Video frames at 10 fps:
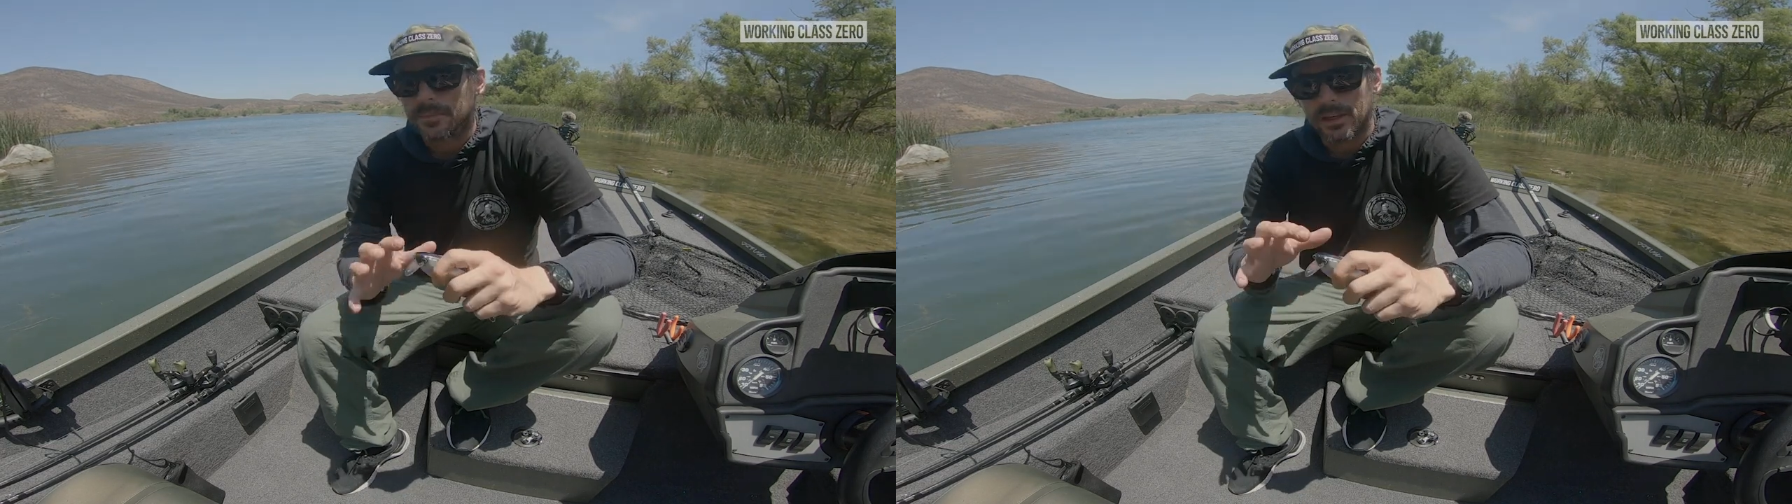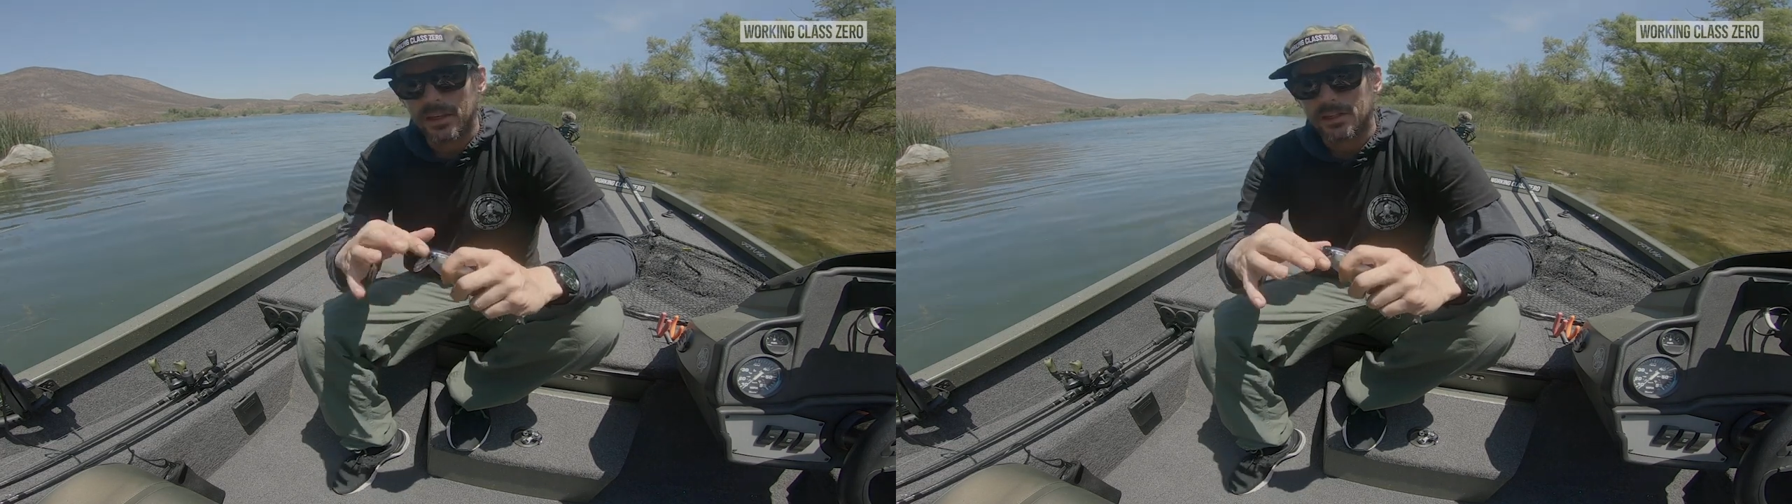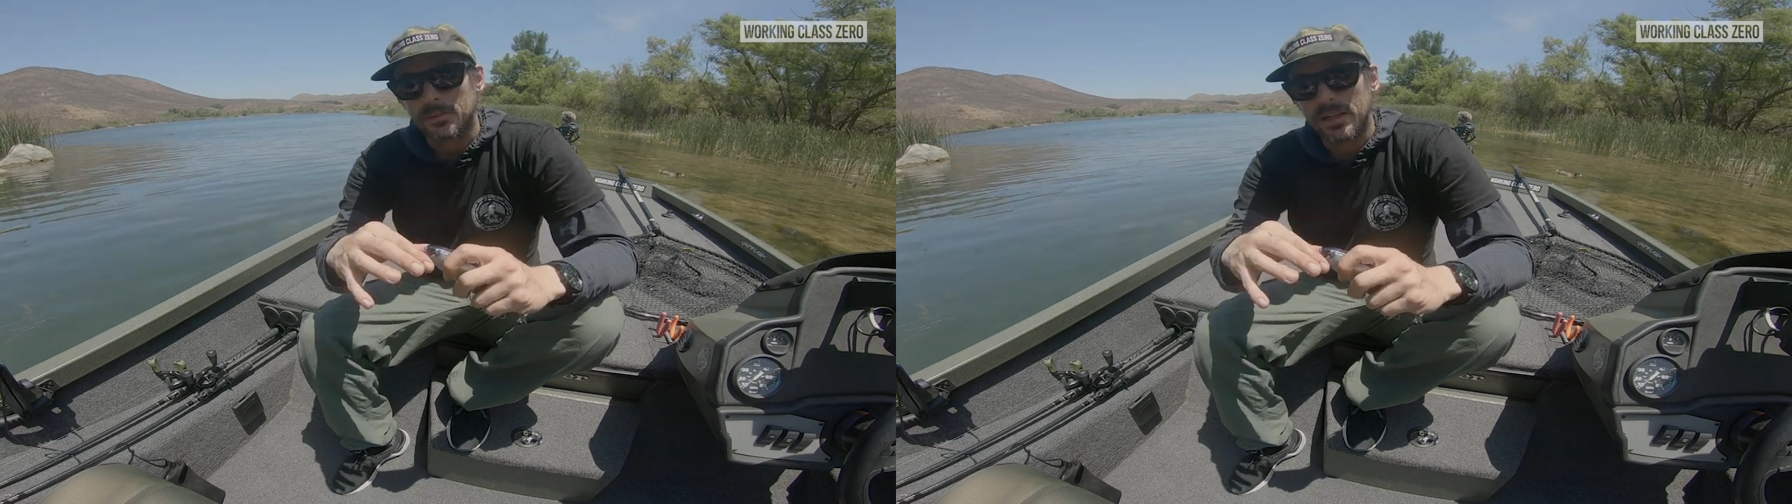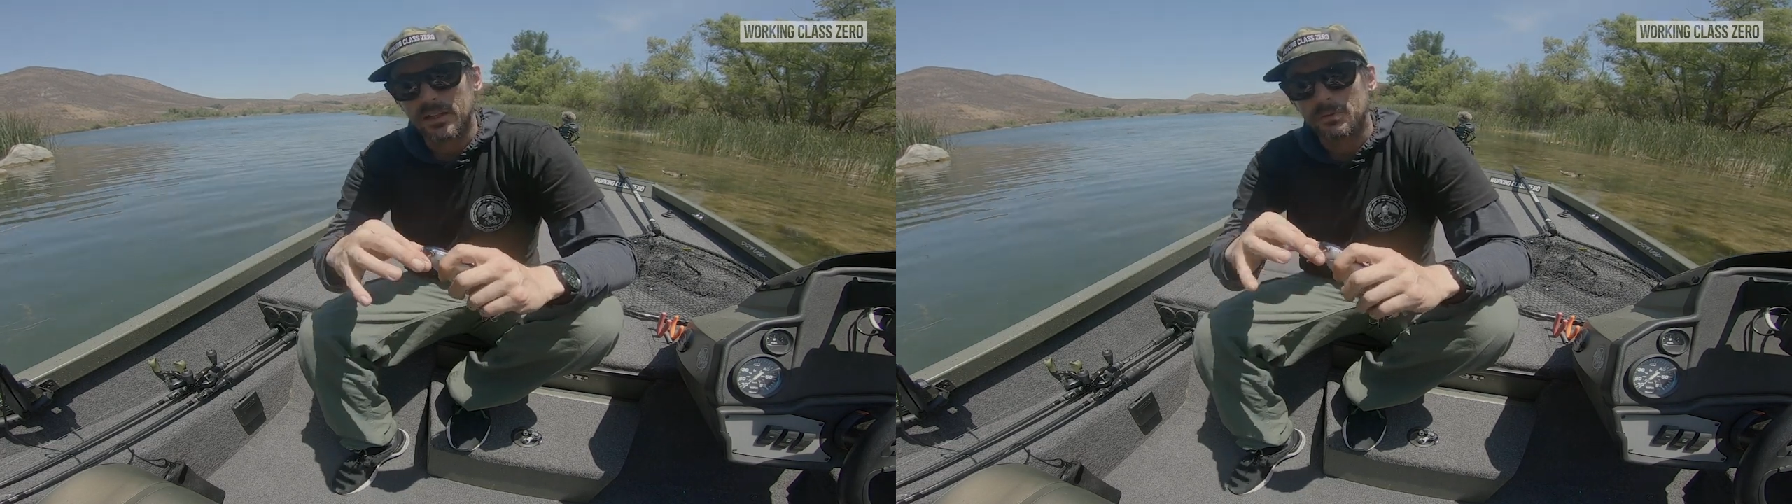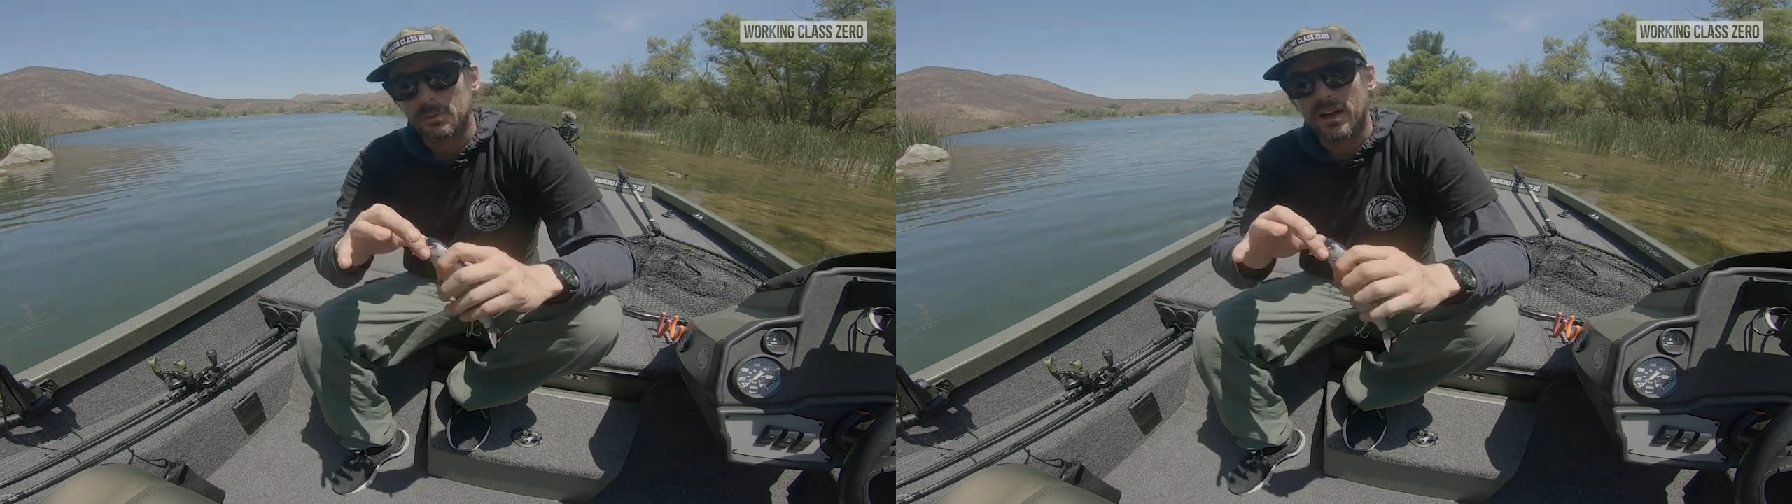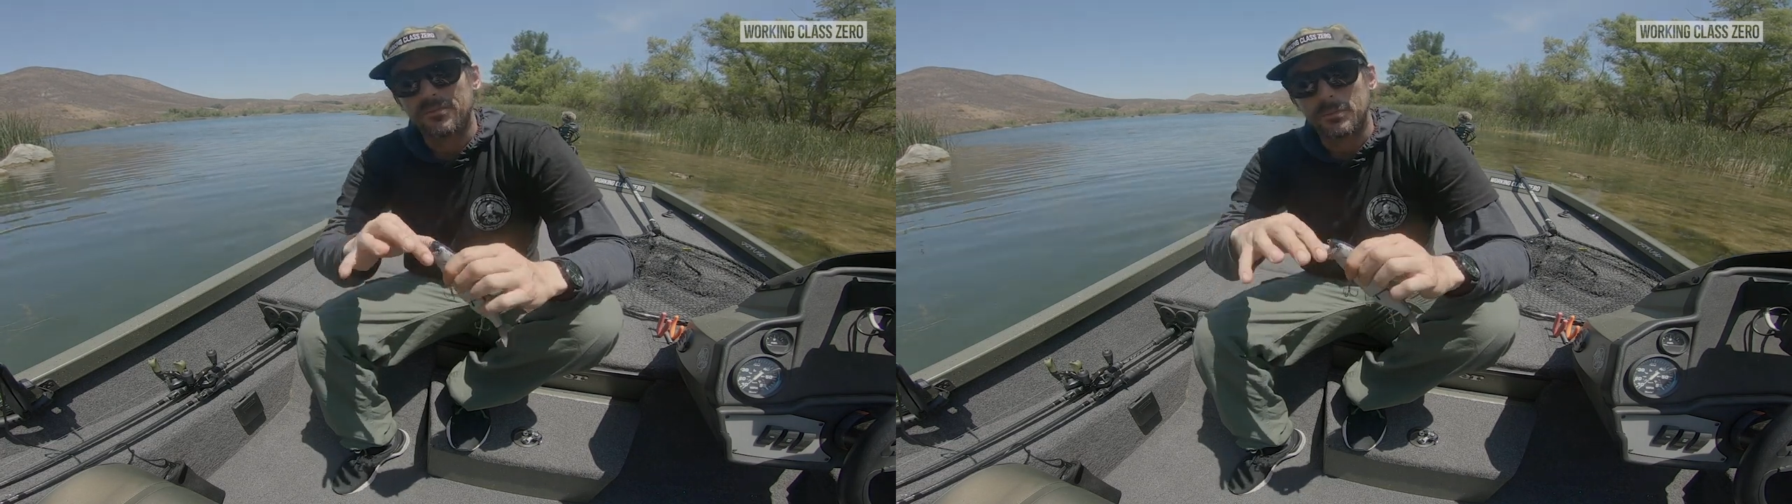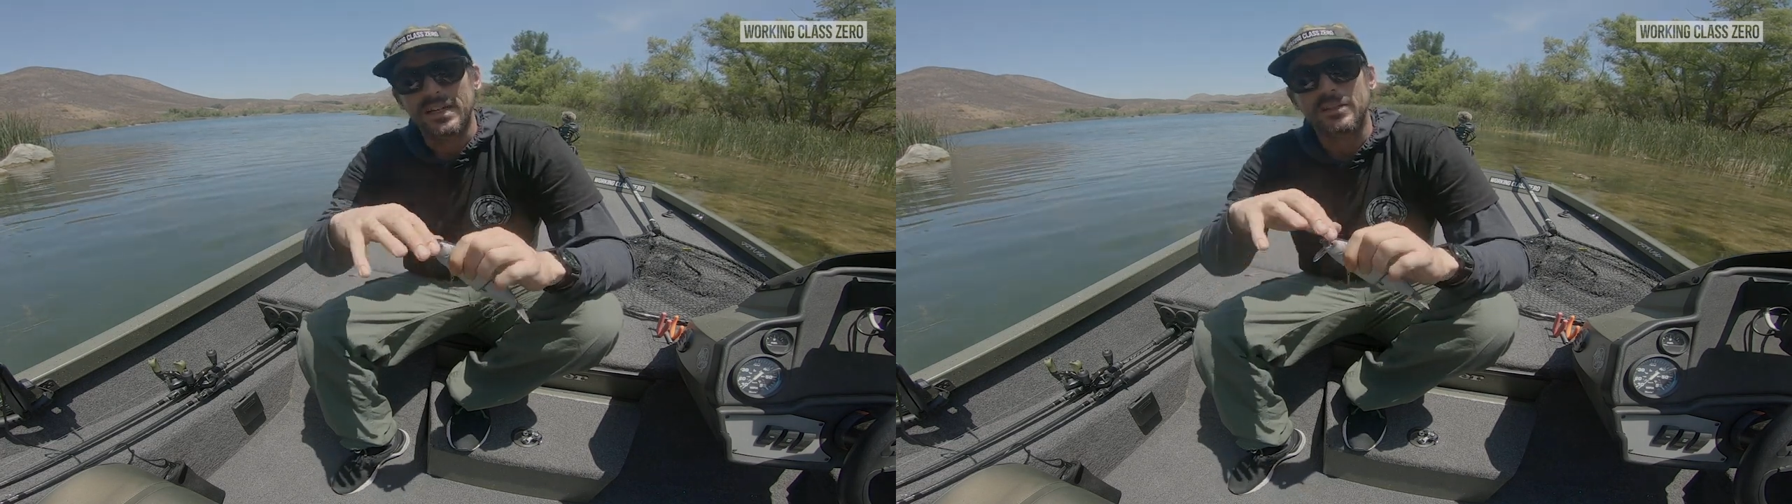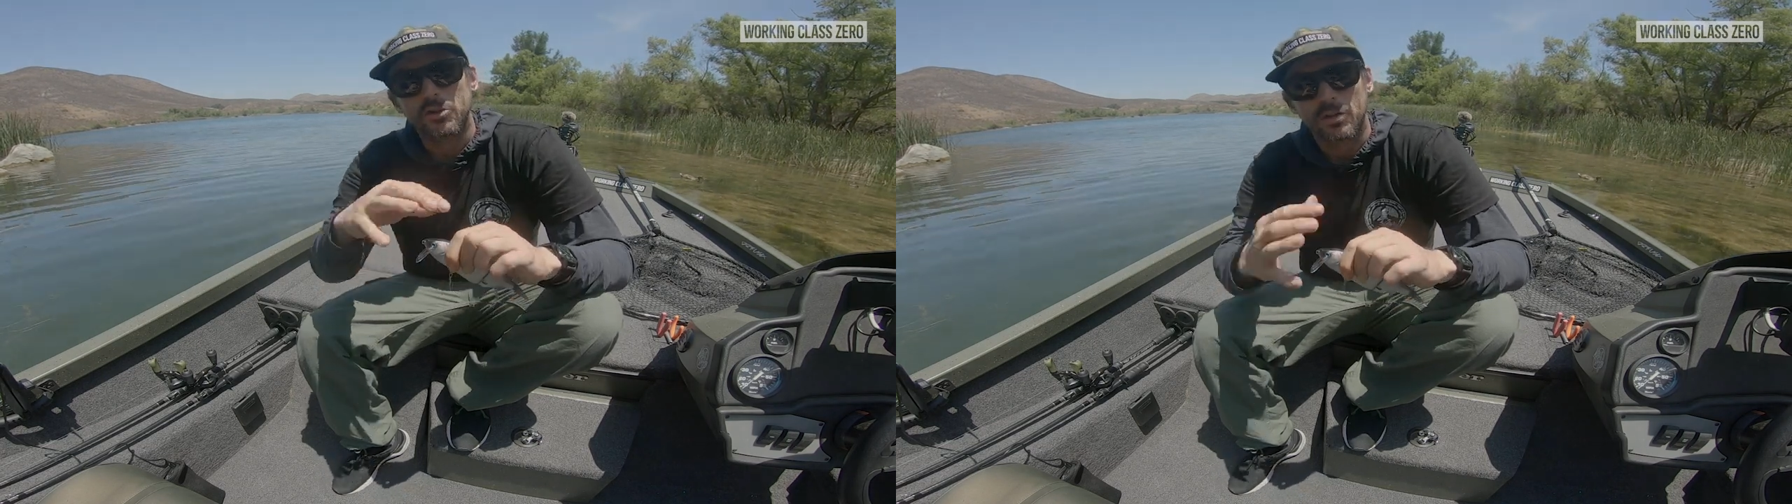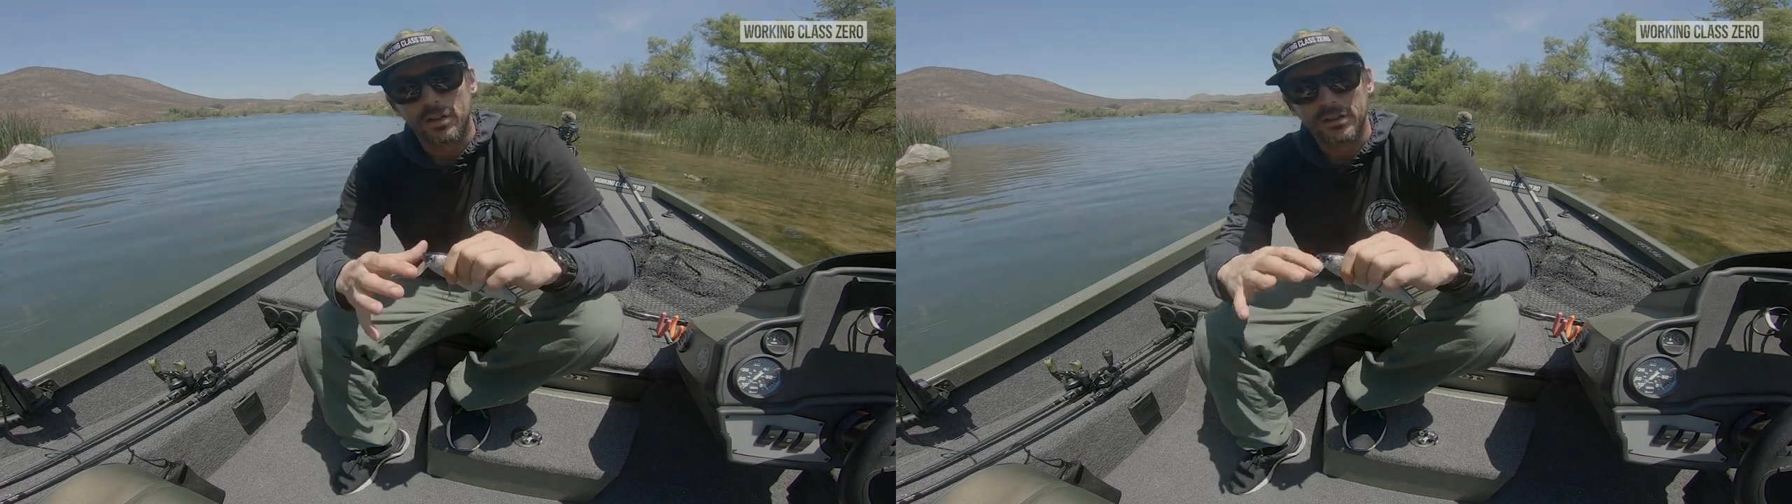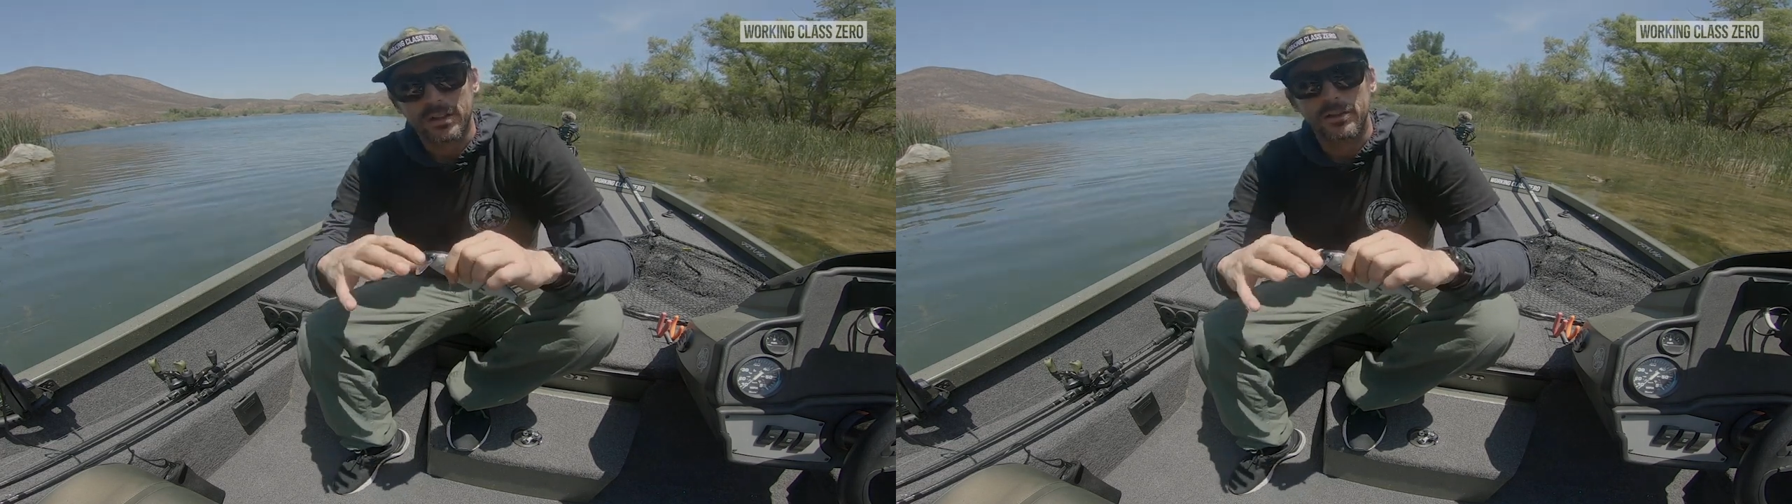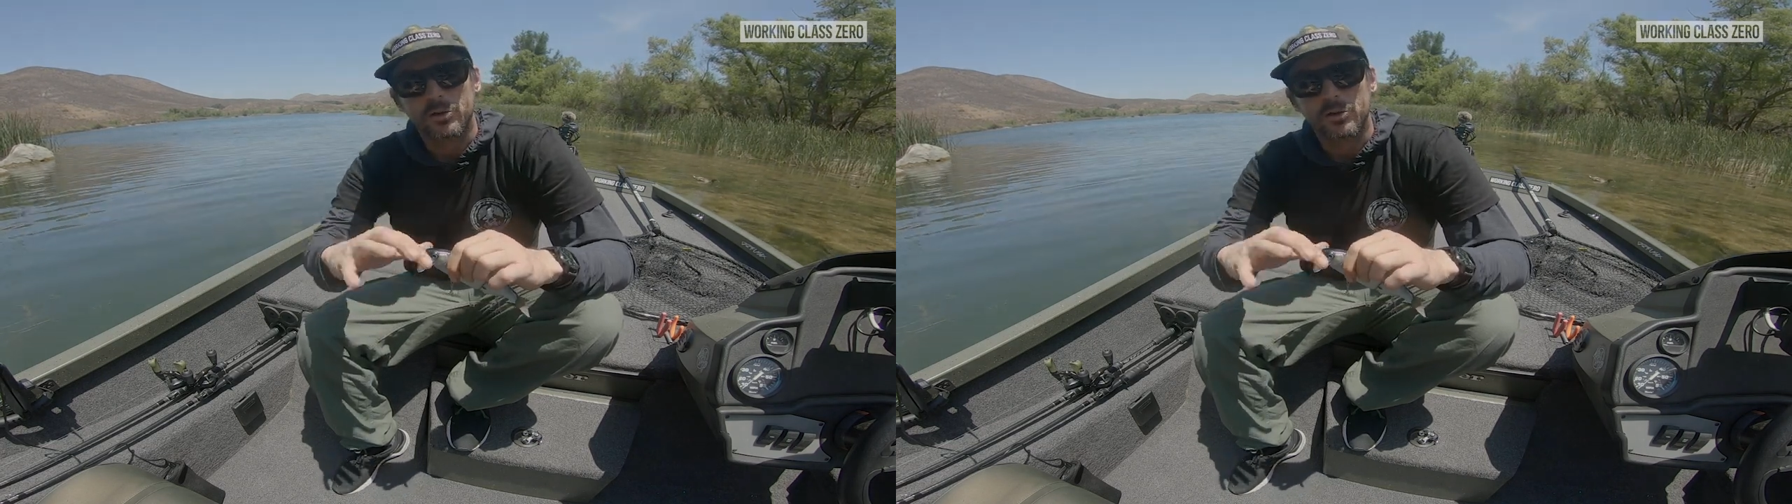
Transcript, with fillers: it's because people haven't been instructed